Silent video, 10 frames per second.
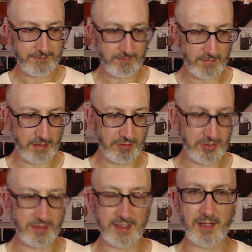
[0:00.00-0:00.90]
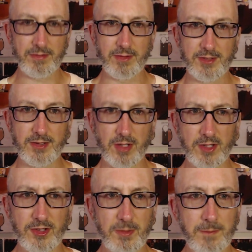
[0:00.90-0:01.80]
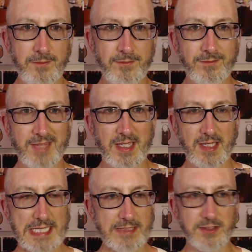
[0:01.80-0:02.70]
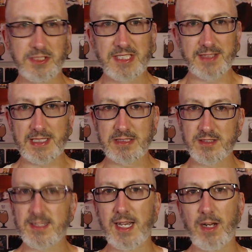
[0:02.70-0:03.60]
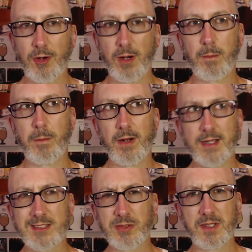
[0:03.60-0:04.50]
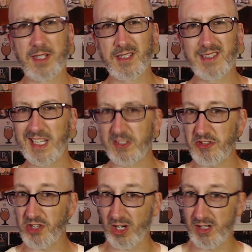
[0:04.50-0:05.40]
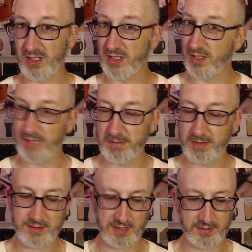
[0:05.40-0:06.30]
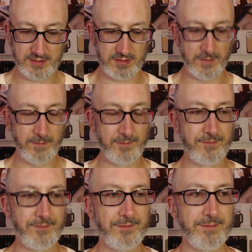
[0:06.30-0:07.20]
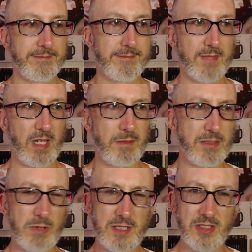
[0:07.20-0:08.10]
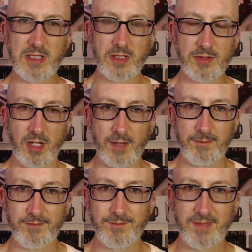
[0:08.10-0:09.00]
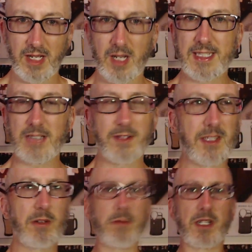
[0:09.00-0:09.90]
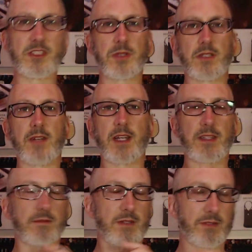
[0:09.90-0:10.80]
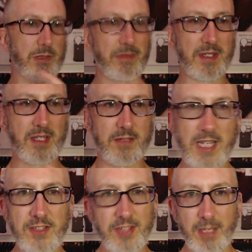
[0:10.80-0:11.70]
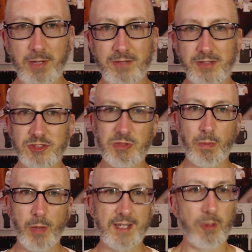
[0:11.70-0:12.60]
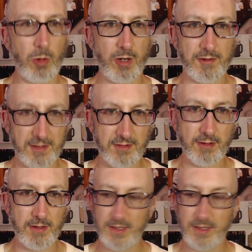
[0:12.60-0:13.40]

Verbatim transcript: And it's certainly enough to notice. It's interesting because like it's sour, but it's really not that tart, if that makes sense. I mean, well, it's a little tart. I get, you know what it reminds me of? I think what I'm thinking of, it has like a bit of a Sprite quality to it.